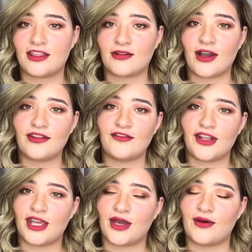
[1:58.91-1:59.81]
throughout the
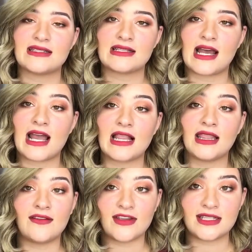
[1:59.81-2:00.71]
video. I
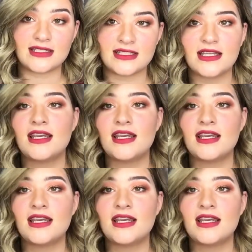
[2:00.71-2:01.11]
love it.